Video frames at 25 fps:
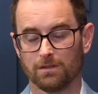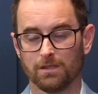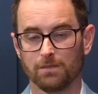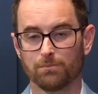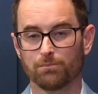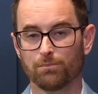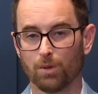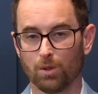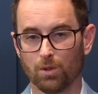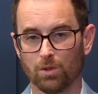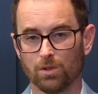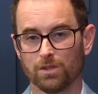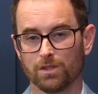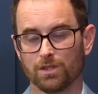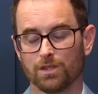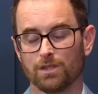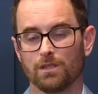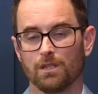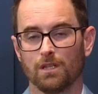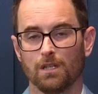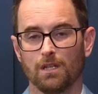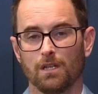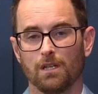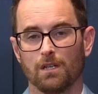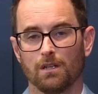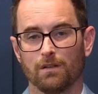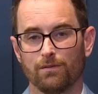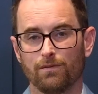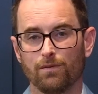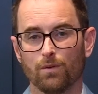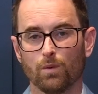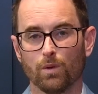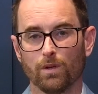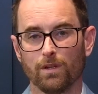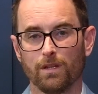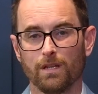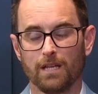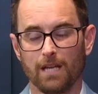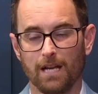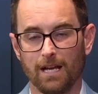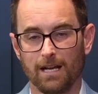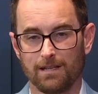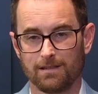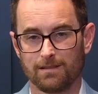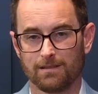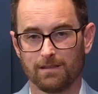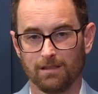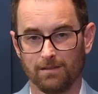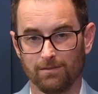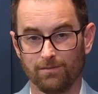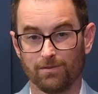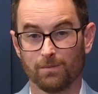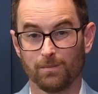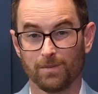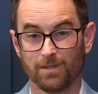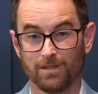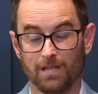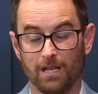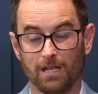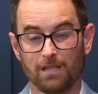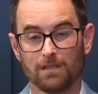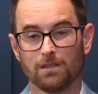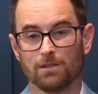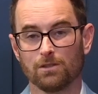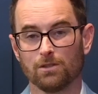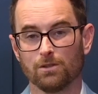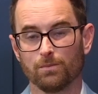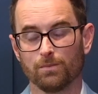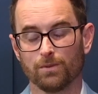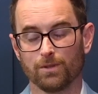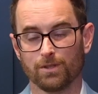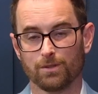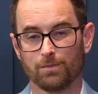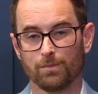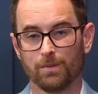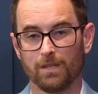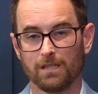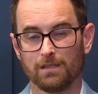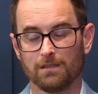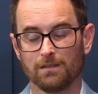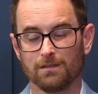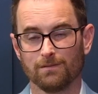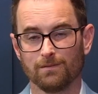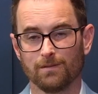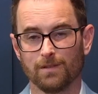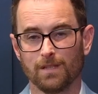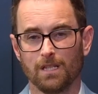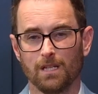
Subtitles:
bullish for the asset from a technical perspective.